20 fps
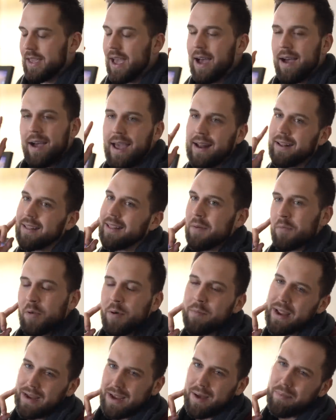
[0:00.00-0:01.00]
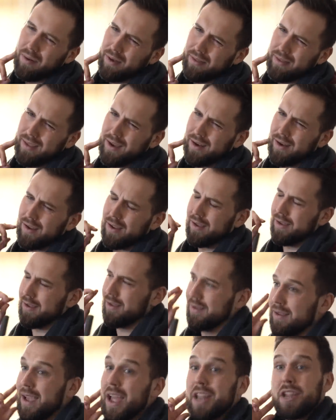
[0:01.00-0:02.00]
Yeah, I had a lot more makeup on then.
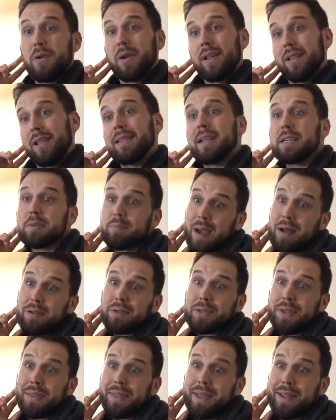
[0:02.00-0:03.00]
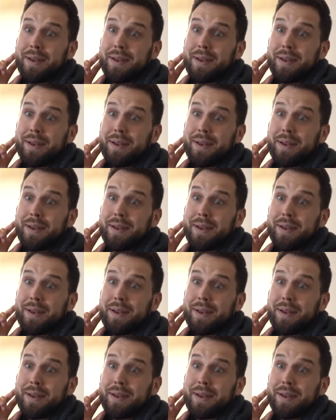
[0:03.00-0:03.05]
And you had a lot less pounds on